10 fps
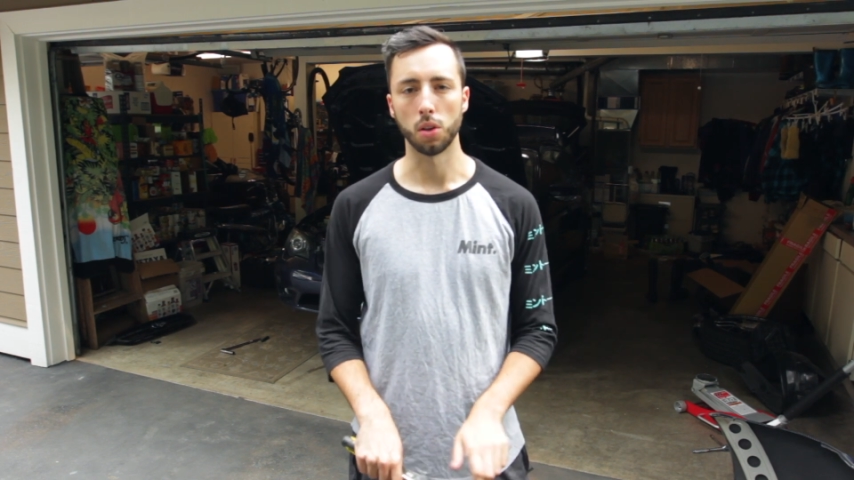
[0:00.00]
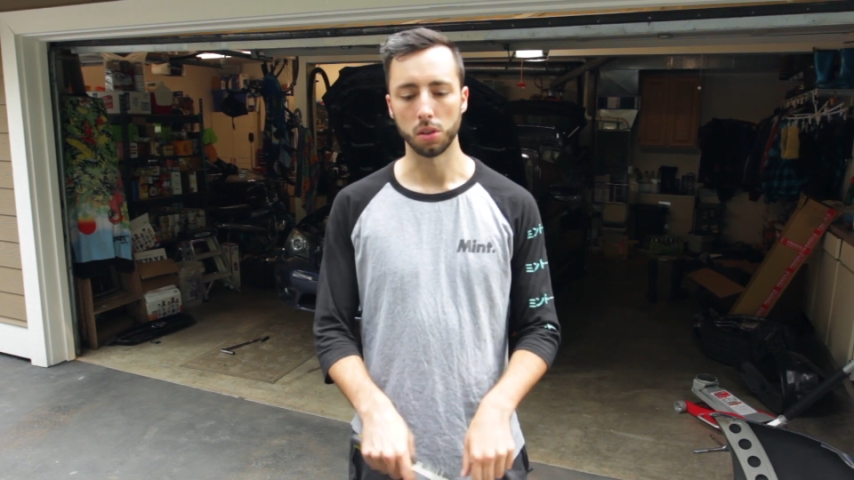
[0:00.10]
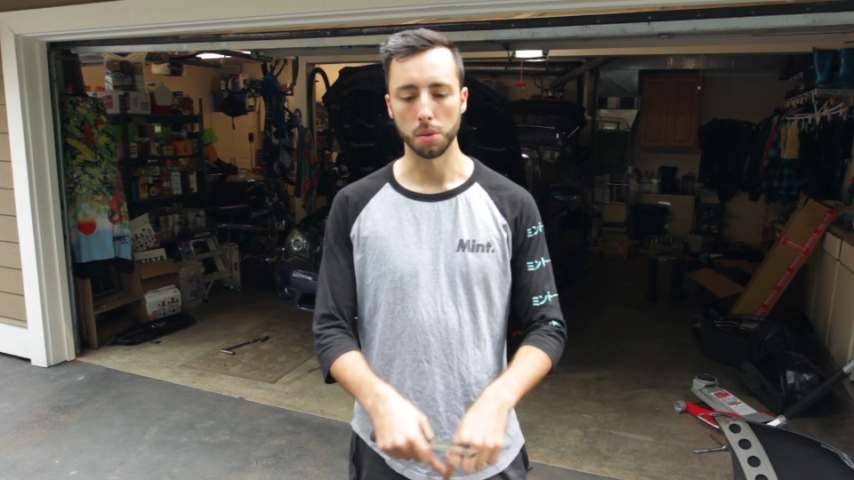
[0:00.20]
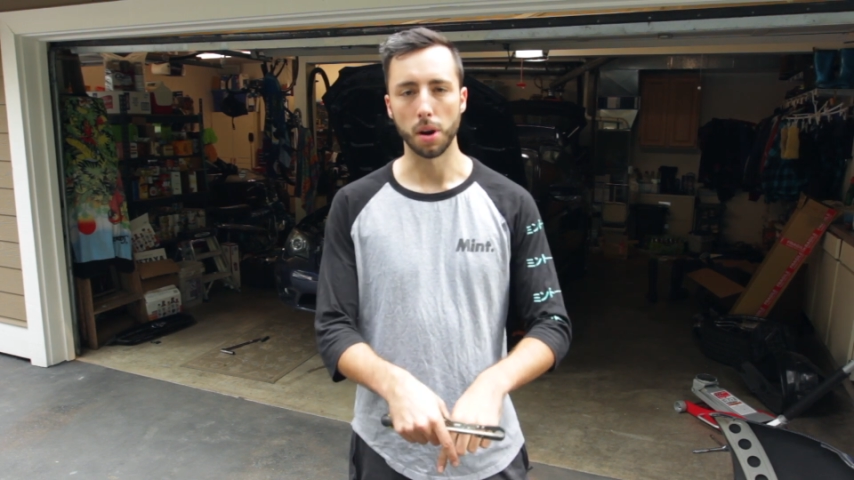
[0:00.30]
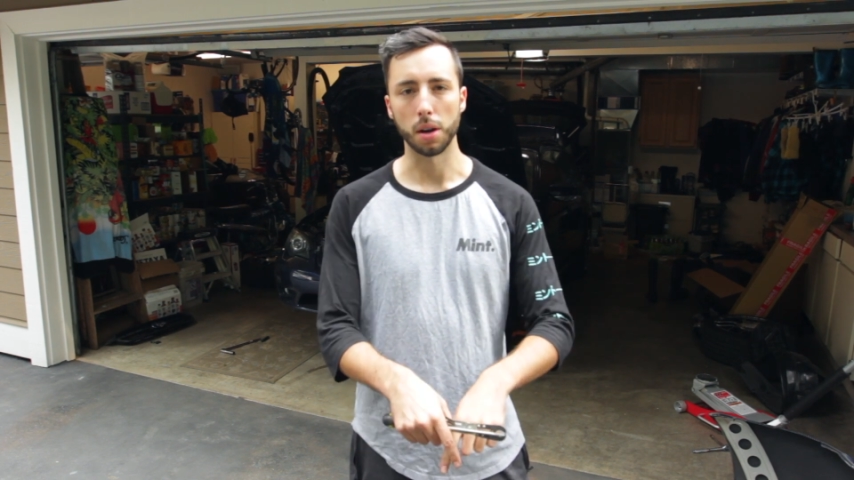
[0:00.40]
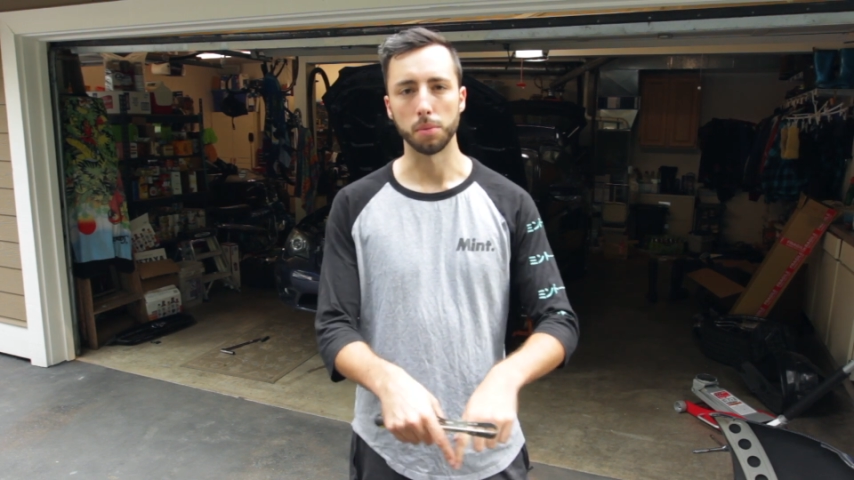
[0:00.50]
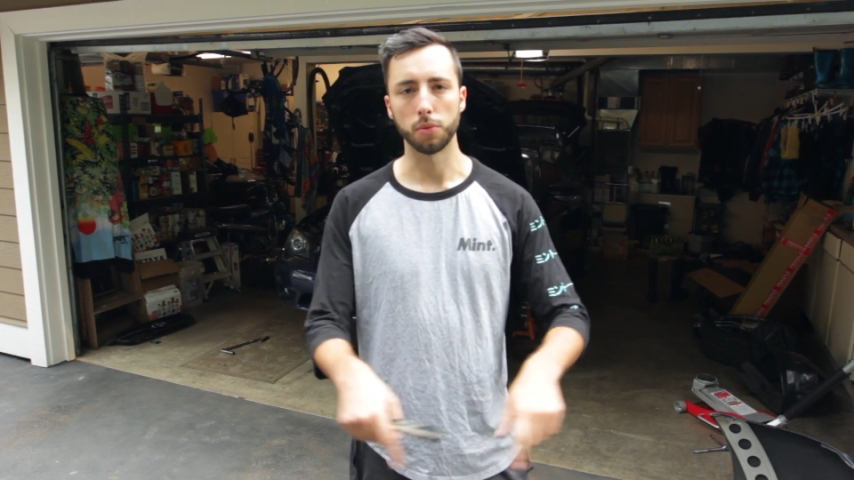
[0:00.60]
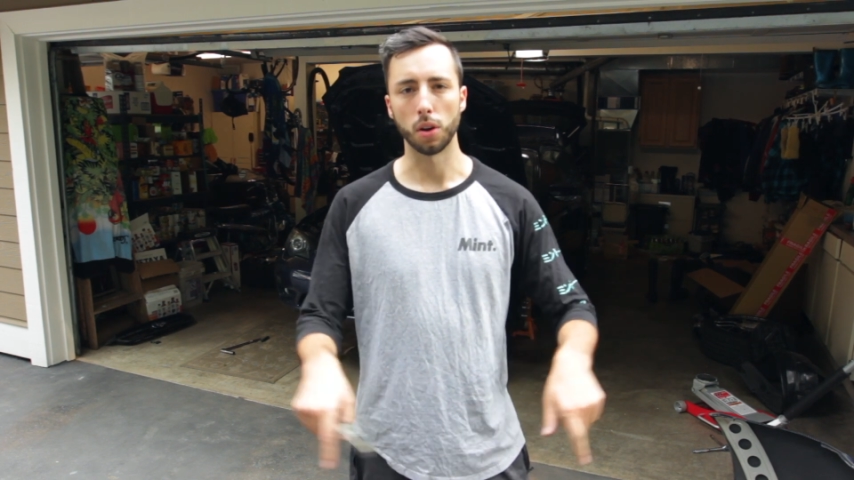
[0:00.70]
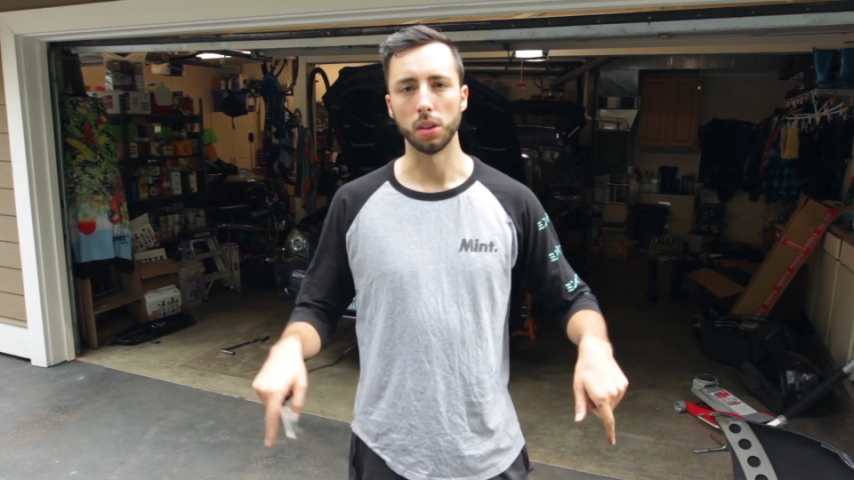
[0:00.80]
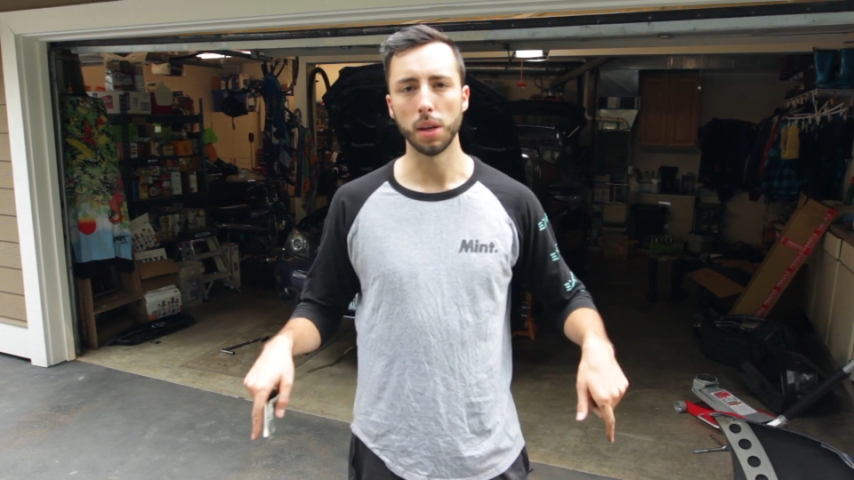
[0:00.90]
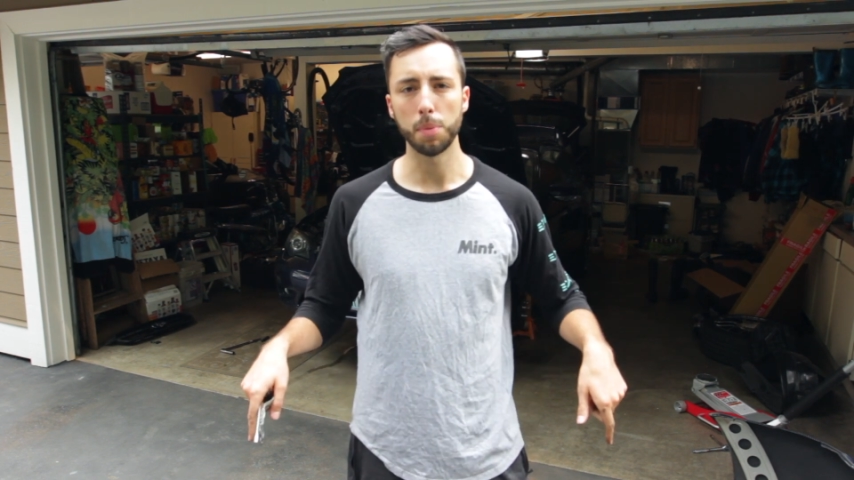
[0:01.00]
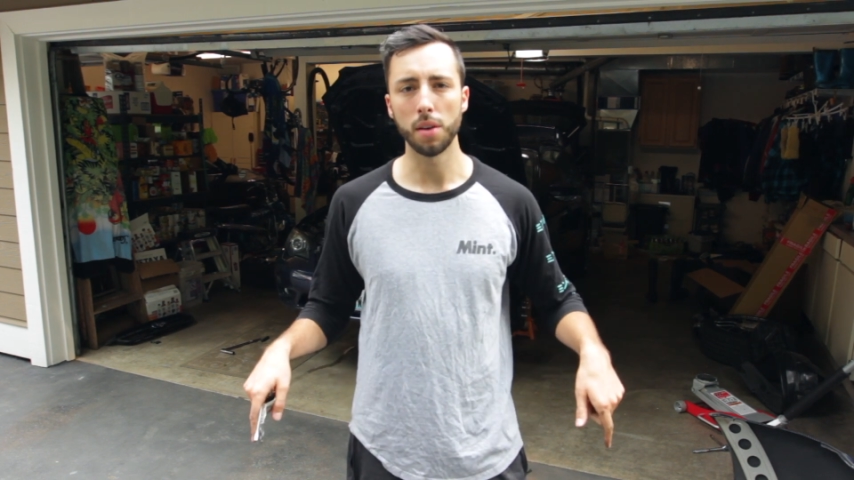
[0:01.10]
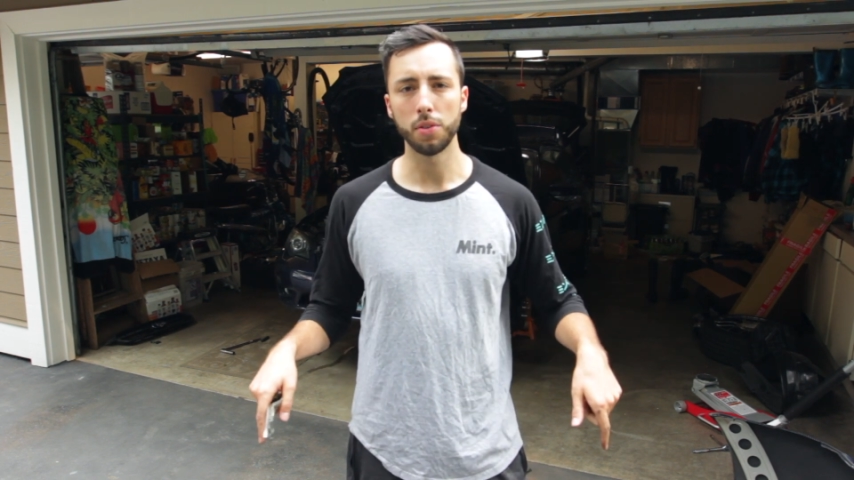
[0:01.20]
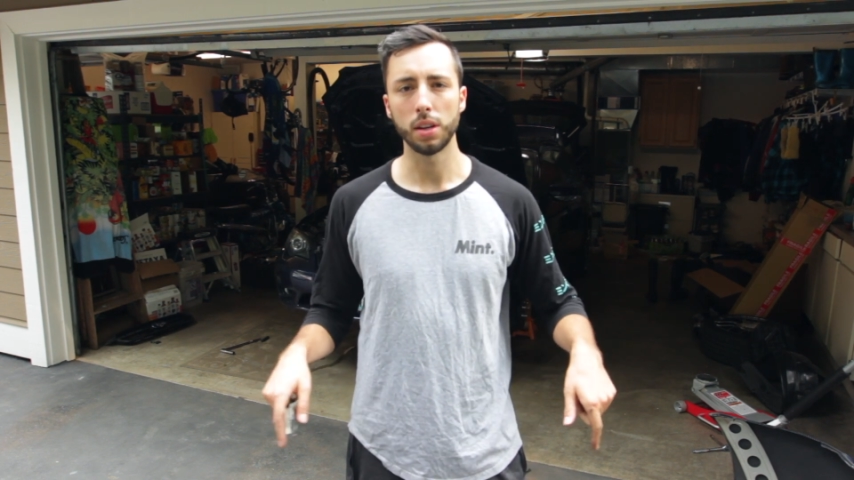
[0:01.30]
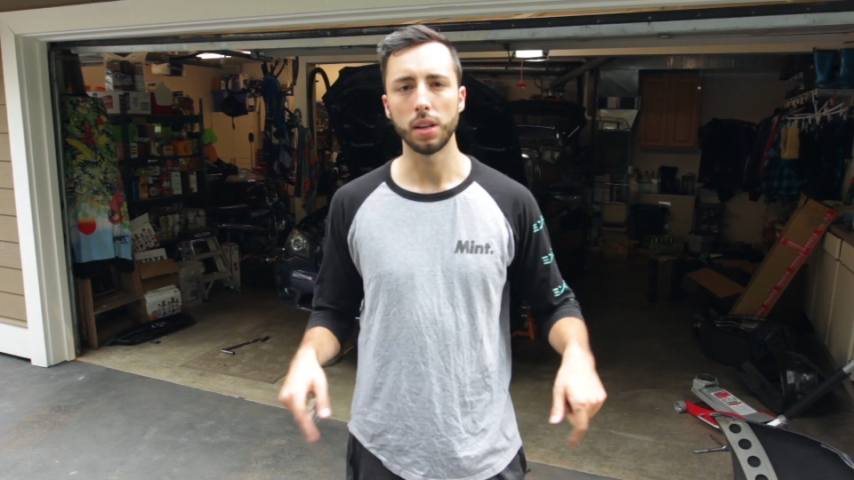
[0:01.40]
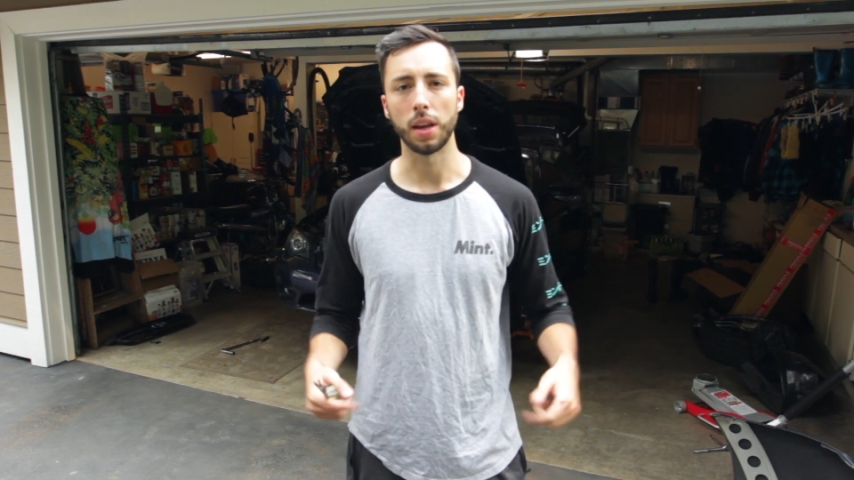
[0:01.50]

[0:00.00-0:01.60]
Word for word: along the bottom front lip of it